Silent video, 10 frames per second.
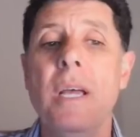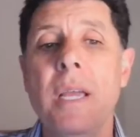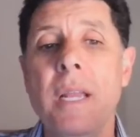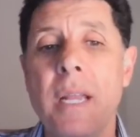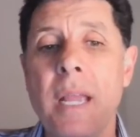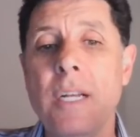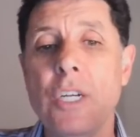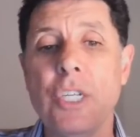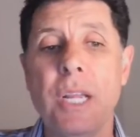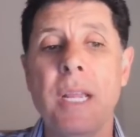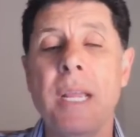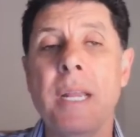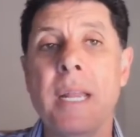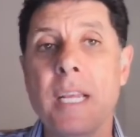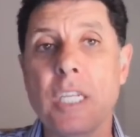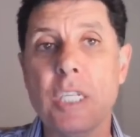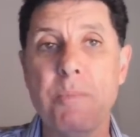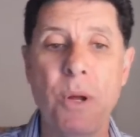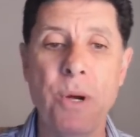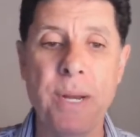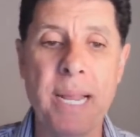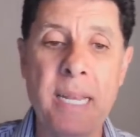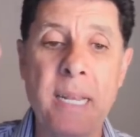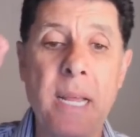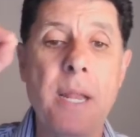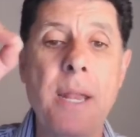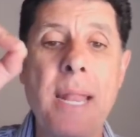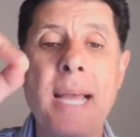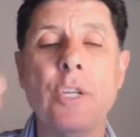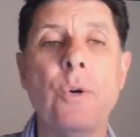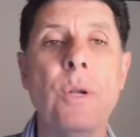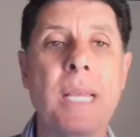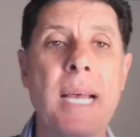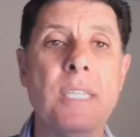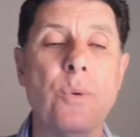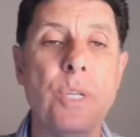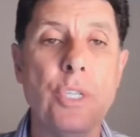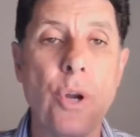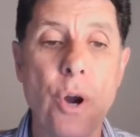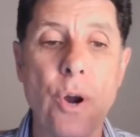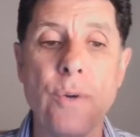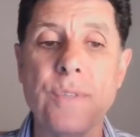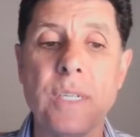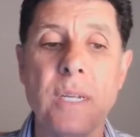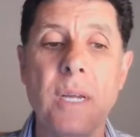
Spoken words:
in energy, in exploiting natural gas reserves